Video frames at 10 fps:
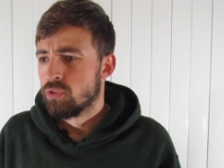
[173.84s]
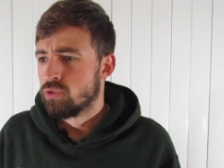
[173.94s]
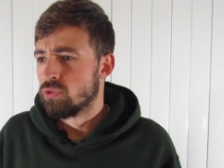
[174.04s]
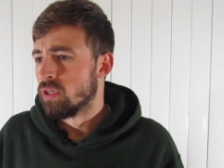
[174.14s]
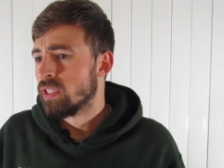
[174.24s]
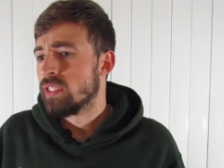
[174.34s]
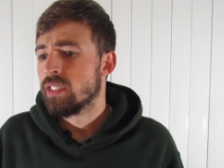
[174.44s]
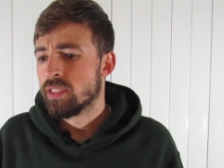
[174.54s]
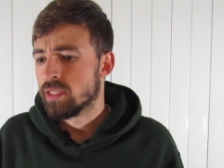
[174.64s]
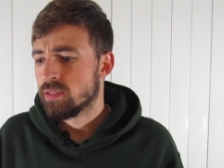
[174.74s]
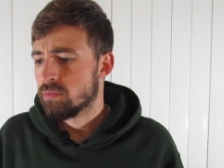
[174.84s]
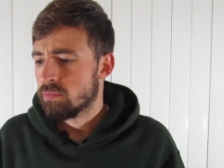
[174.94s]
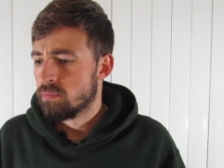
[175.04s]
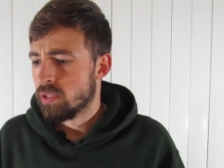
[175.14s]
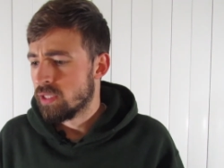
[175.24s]
drunkenness,
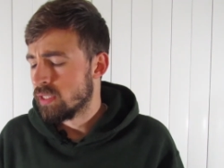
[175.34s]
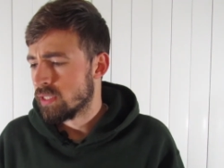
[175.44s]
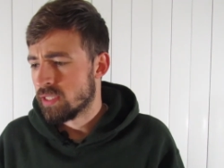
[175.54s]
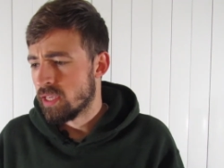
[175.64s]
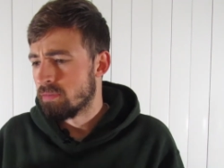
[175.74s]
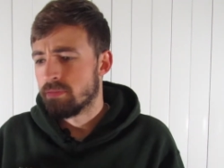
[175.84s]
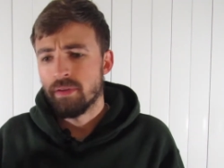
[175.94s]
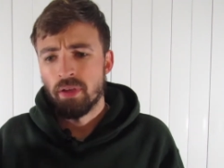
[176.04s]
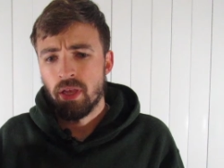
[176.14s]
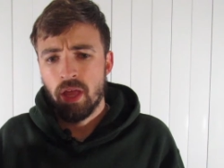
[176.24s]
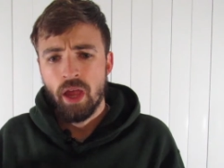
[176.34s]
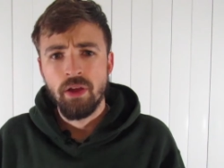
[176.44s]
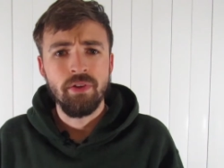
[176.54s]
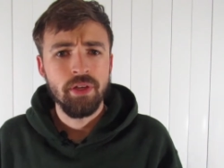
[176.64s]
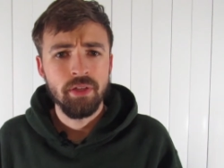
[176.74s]
but in a safe
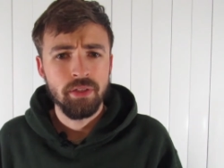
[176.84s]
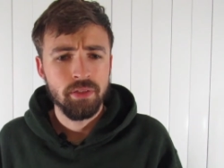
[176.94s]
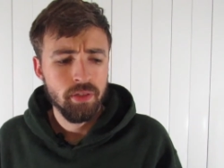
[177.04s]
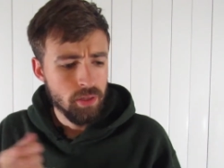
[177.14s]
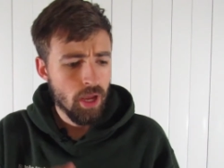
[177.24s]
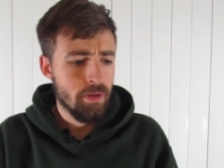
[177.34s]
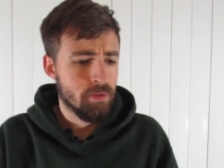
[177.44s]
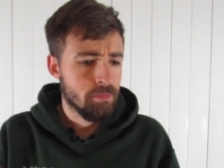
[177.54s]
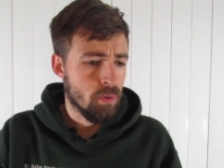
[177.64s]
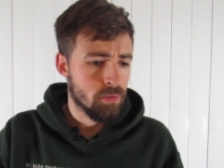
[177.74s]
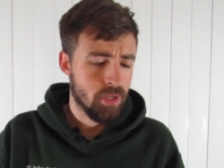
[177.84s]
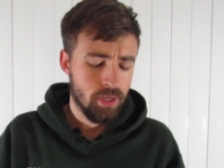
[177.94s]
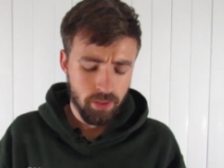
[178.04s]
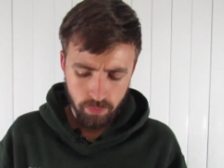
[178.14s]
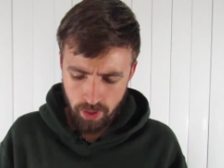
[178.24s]
area? Have your phone
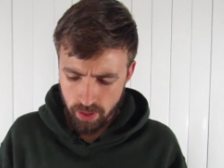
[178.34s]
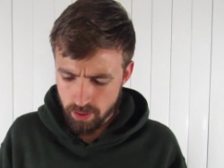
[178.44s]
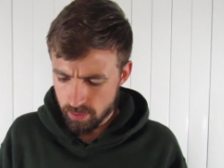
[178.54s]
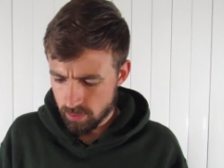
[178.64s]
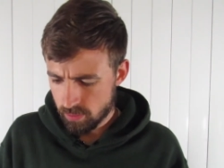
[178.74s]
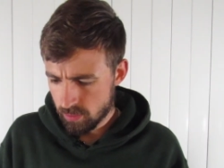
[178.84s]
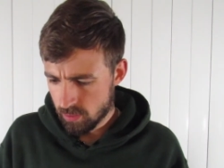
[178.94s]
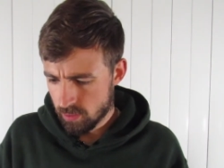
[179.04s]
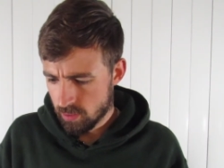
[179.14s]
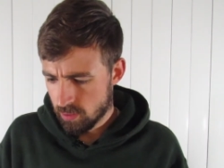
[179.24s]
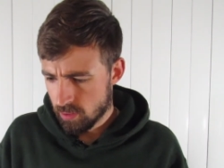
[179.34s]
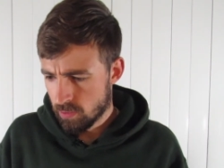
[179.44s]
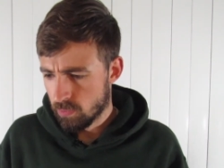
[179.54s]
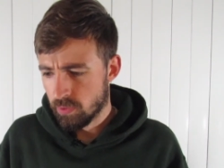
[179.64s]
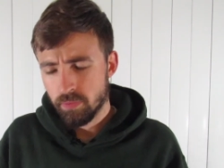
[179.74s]
taken away
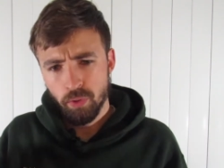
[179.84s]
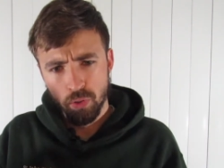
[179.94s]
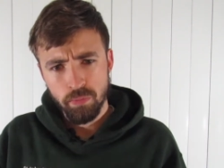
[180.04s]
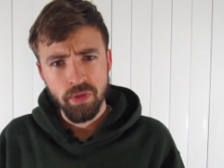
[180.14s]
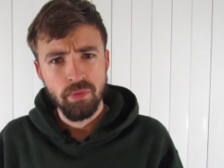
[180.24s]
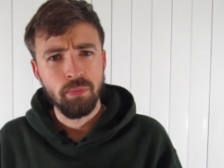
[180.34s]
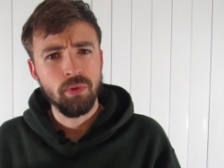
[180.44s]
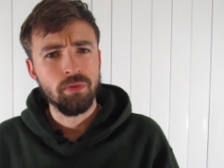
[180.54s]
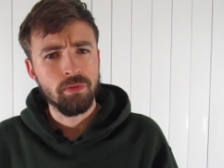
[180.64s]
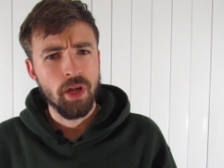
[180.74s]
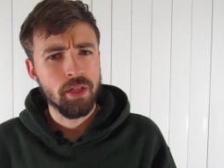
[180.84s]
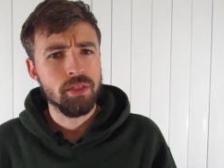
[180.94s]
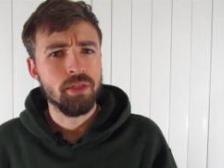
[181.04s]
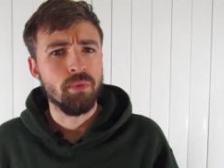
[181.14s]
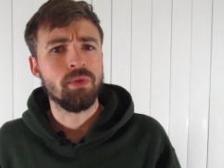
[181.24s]
with good people,
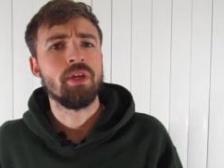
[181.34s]
friends that won't